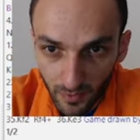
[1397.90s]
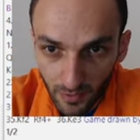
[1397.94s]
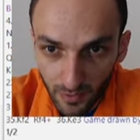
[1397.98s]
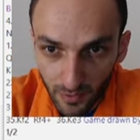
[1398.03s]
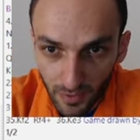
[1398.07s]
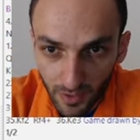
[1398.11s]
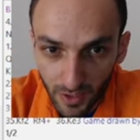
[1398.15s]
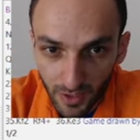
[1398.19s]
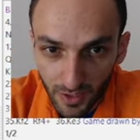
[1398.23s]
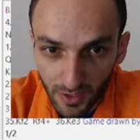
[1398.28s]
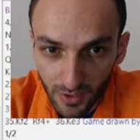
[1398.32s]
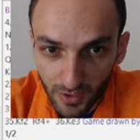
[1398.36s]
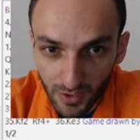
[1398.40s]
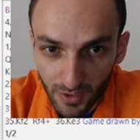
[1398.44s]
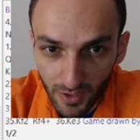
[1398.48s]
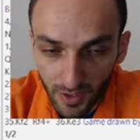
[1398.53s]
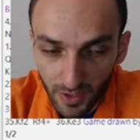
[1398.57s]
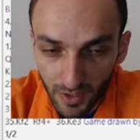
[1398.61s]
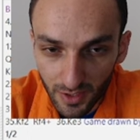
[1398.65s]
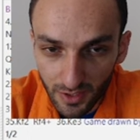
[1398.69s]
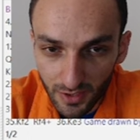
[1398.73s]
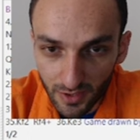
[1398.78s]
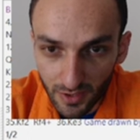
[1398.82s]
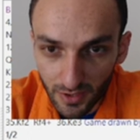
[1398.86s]
takes
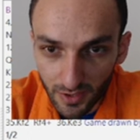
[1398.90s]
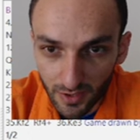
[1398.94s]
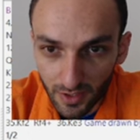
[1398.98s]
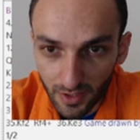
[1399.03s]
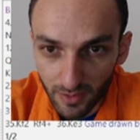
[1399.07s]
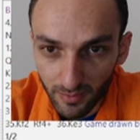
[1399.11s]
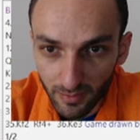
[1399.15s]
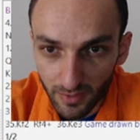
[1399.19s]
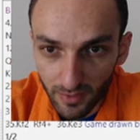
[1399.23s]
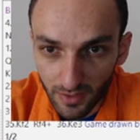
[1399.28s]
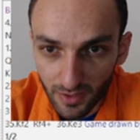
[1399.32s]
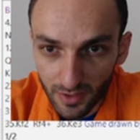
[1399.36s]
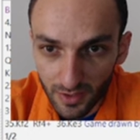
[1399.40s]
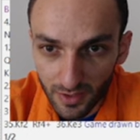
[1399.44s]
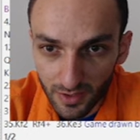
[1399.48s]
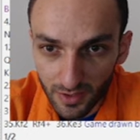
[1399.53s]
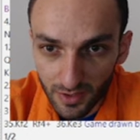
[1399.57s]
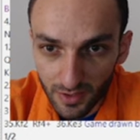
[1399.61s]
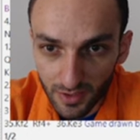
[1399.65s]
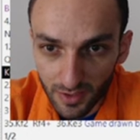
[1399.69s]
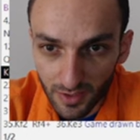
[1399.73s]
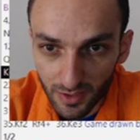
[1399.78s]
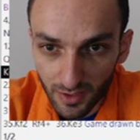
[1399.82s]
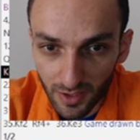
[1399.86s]
takes and I played
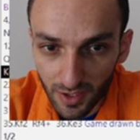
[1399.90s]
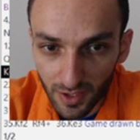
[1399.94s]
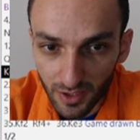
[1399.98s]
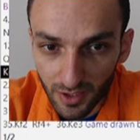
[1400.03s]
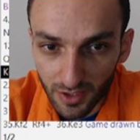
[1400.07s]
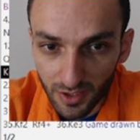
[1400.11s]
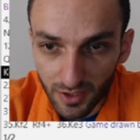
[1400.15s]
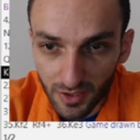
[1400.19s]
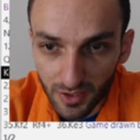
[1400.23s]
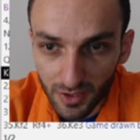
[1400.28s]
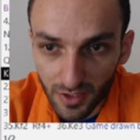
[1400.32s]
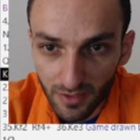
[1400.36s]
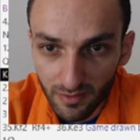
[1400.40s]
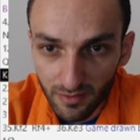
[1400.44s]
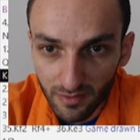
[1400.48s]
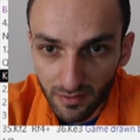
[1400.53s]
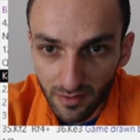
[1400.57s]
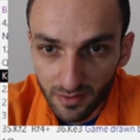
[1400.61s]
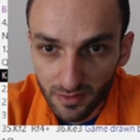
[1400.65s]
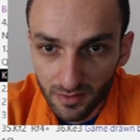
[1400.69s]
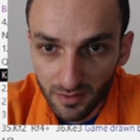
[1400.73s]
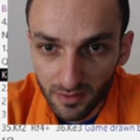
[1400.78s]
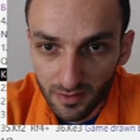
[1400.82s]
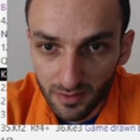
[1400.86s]
king
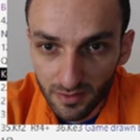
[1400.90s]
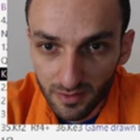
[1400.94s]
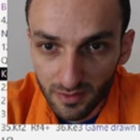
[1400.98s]
d7